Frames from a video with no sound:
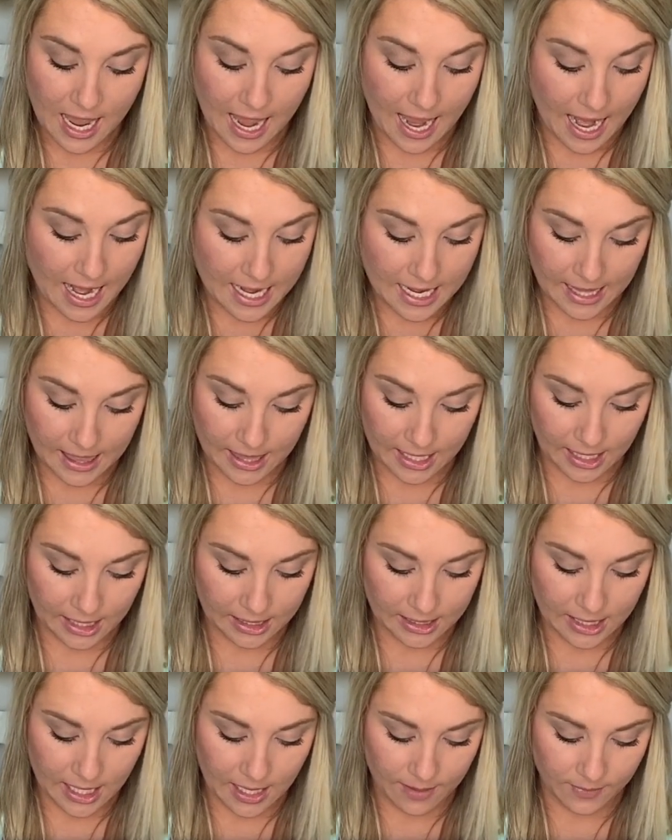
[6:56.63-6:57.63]

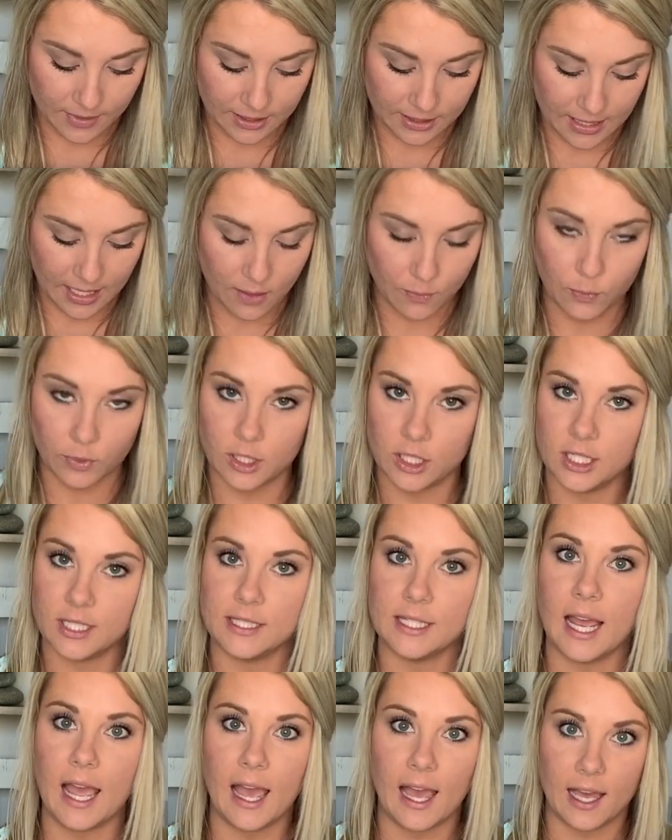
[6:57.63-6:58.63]
anything times 10, we're
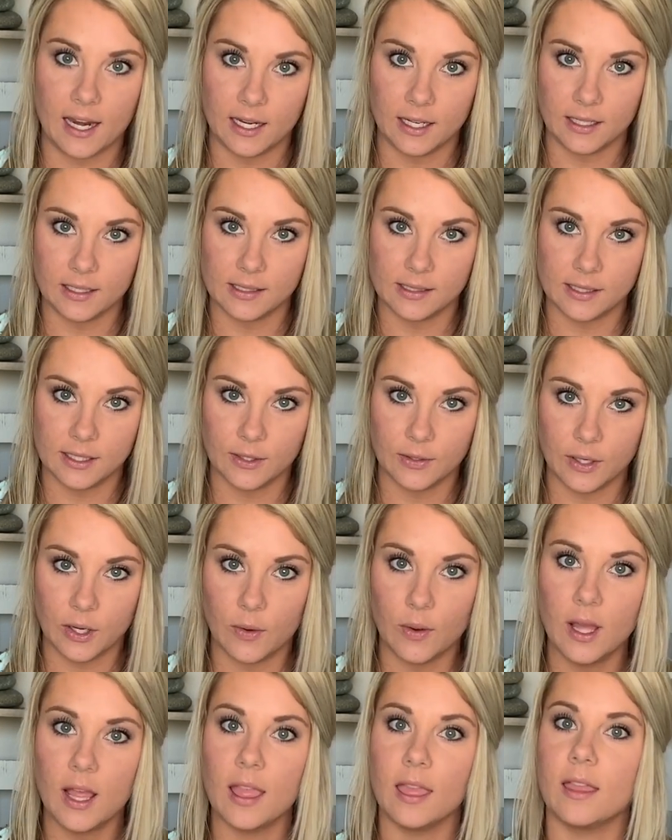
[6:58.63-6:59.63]
just adding a
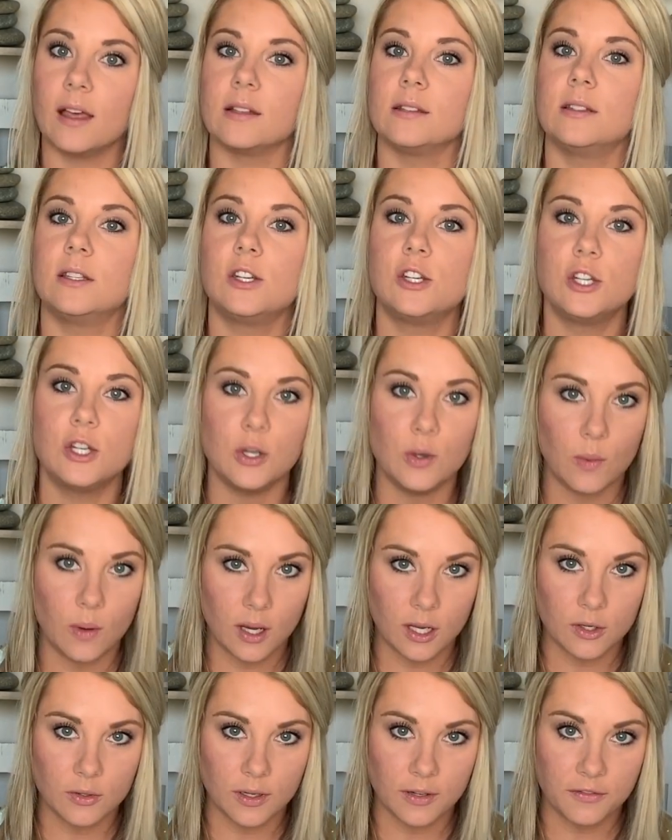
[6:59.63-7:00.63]
zero, that's
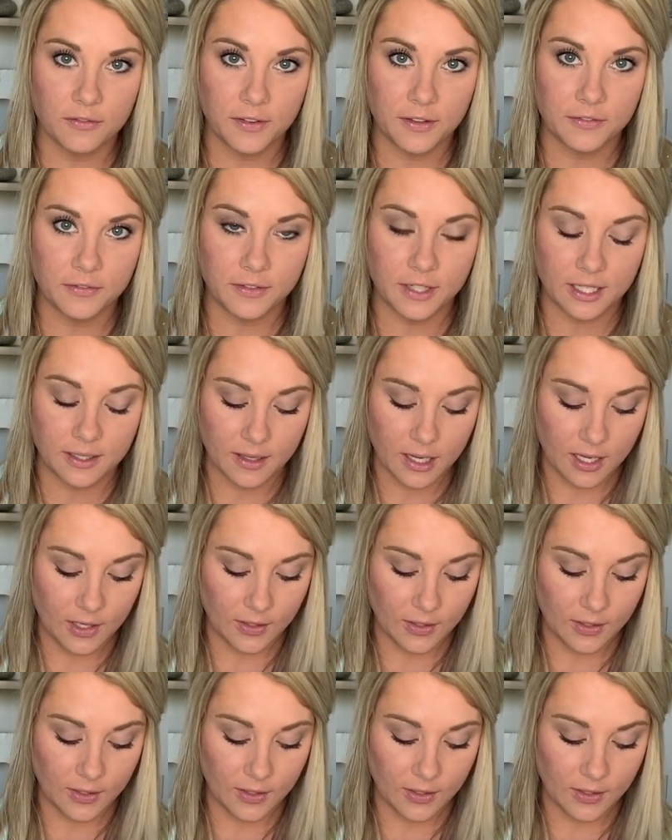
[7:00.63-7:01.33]
250.